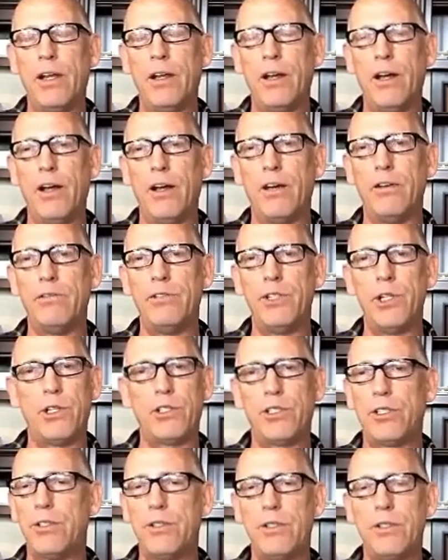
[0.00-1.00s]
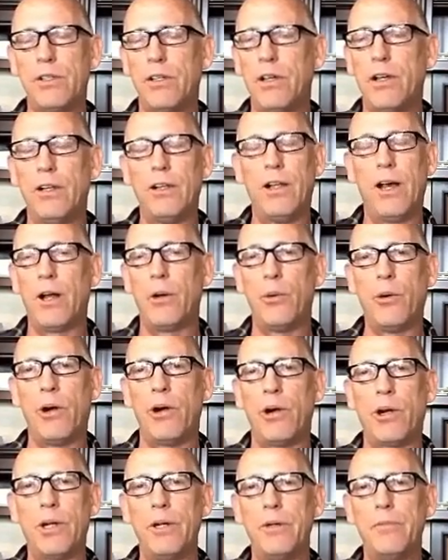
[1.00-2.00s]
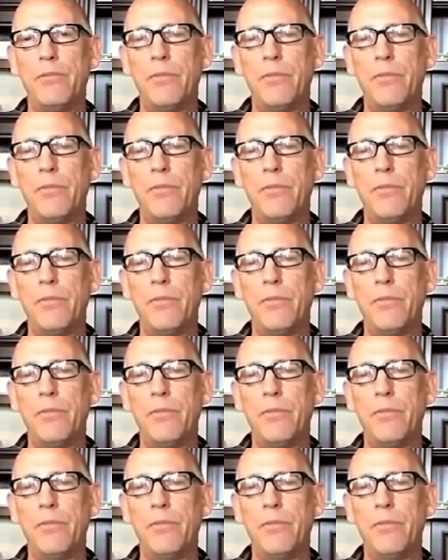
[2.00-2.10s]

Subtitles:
of just a lot of work,